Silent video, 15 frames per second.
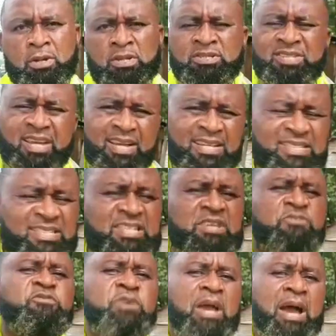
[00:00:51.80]
Seka
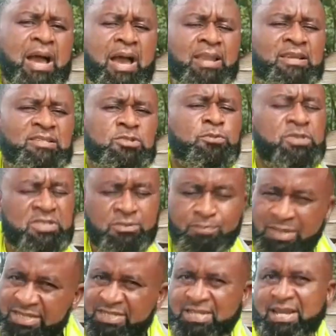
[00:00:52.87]
TV, anasi
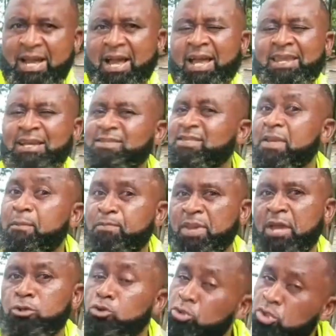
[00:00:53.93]
multimedia, anasi
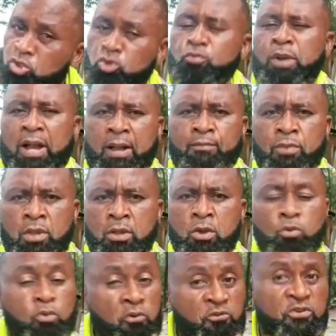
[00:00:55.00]
be a YouTuber.
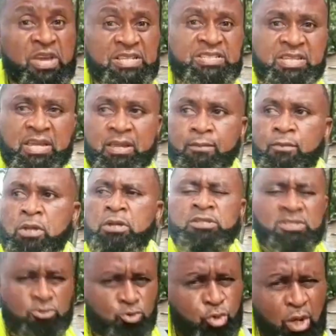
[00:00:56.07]
Kofia J,
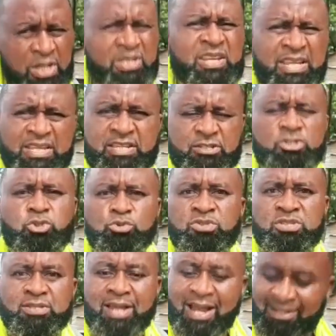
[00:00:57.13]
trending
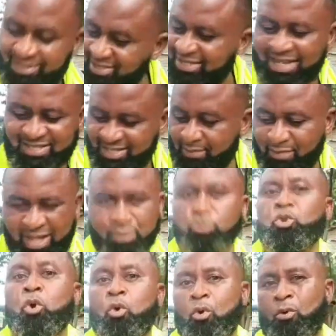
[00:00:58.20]
issues. And this is some nan
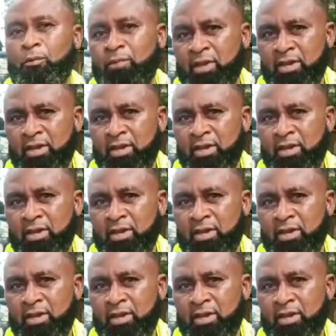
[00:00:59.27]
to.